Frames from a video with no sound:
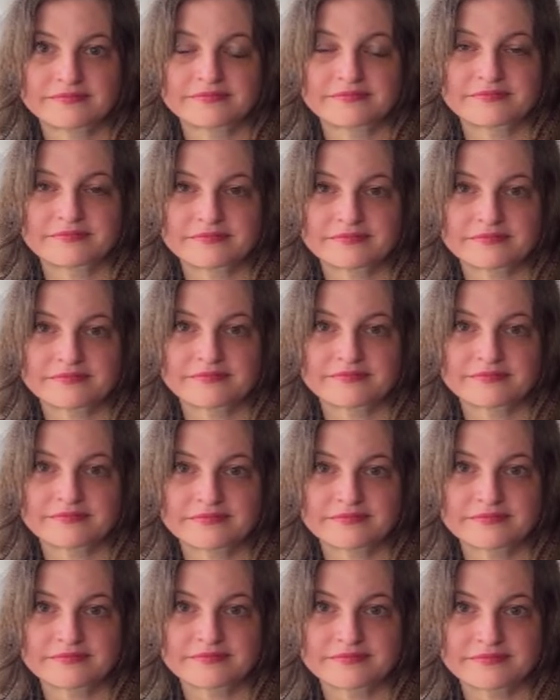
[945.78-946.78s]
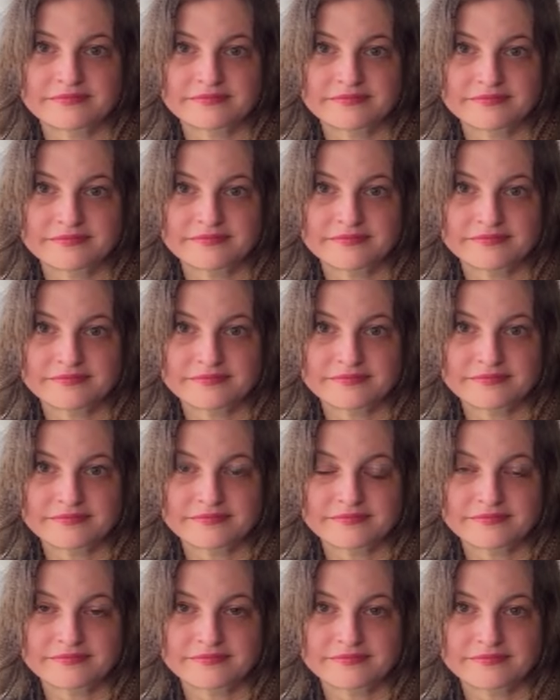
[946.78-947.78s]

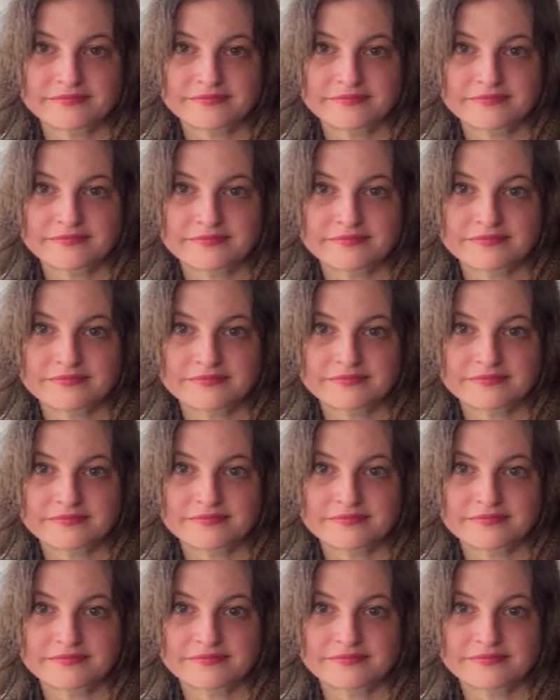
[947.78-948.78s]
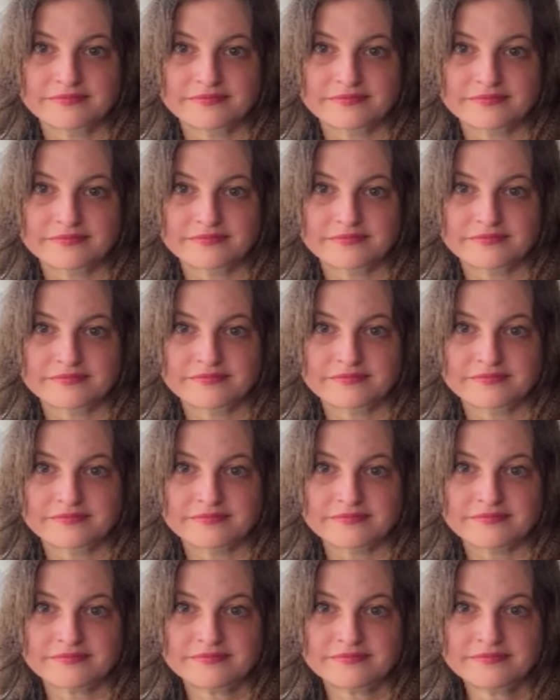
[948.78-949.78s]

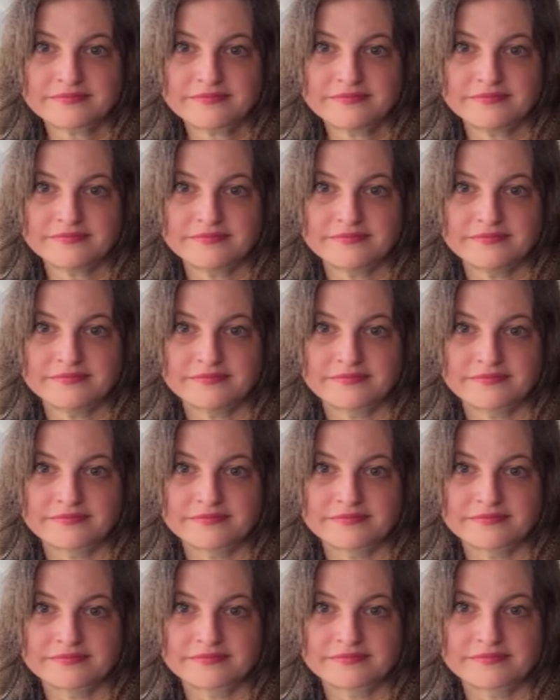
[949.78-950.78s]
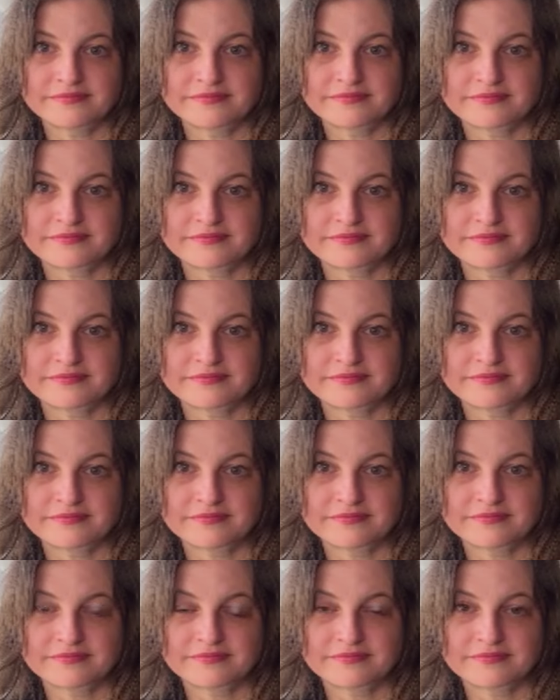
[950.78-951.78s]

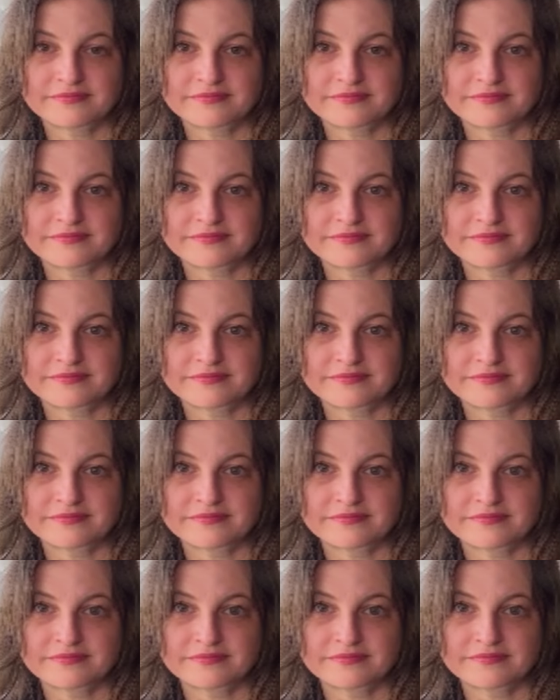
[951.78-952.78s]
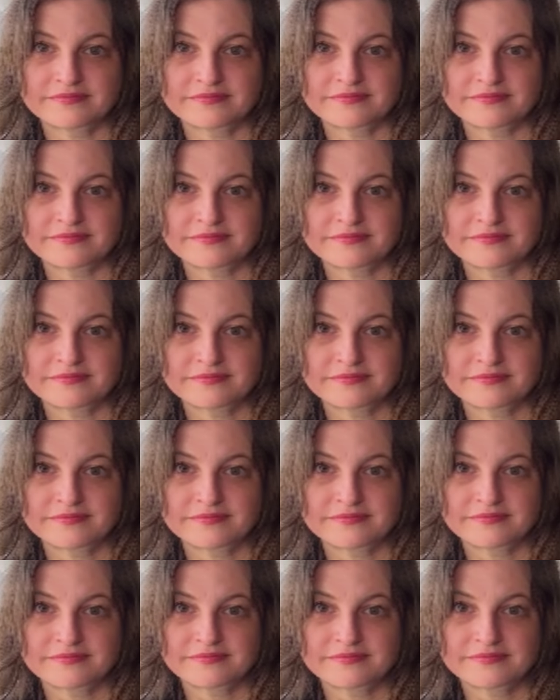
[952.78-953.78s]
This person isn't speaking.